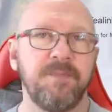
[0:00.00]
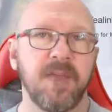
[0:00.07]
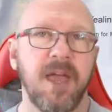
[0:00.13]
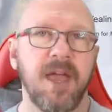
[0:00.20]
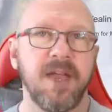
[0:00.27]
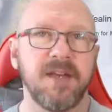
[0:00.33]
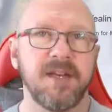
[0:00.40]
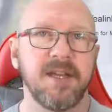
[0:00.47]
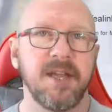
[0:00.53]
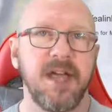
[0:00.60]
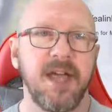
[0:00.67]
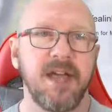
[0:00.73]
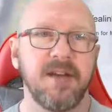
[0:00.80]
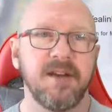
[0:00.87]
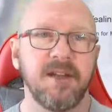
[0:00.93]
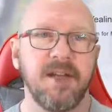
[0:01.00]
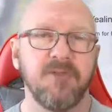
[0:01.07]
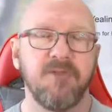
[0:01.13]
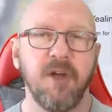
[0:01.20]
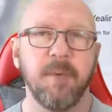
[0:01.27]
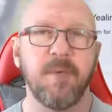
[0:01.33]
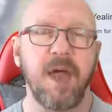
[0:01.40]
and, and uh,
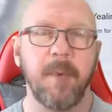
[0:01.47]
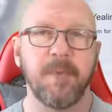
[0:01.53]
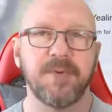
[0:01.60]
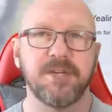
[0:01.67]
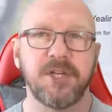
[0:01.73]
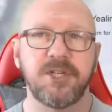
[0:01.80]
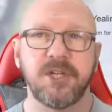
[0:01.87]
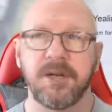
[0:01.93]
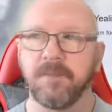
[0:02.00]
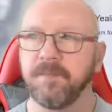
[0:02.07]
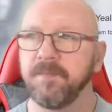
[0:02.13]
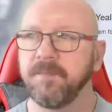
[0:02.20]
film that position.